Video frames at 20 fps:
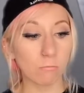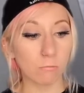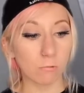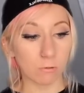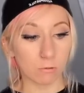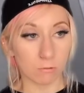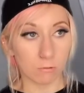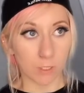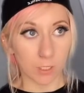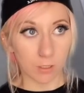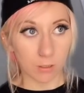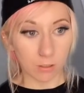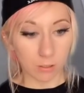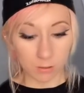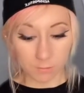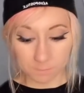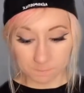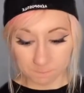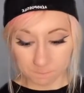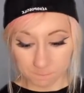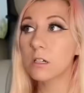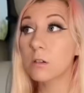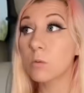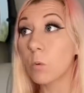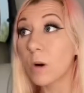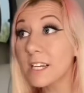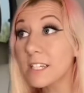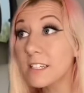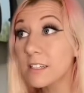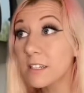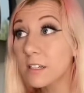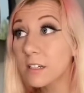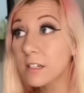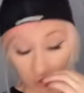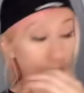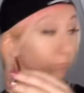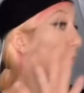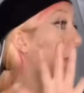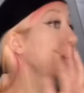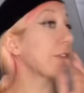Your credit card. What?
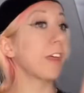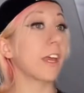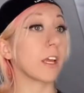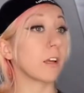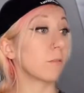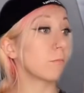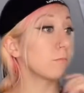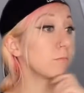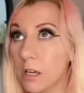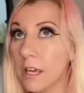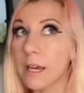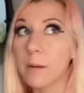Nothing.